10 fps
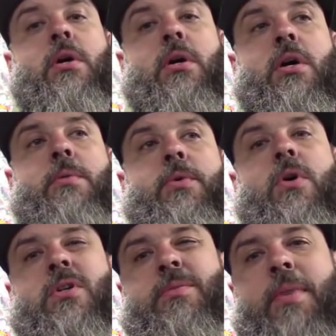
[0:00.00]
It
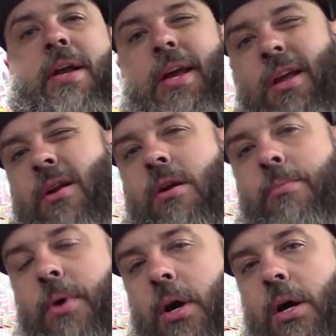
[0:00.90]
cost about 800
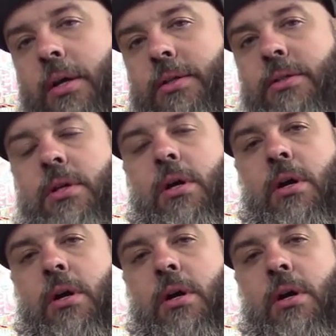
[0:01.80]
bucks.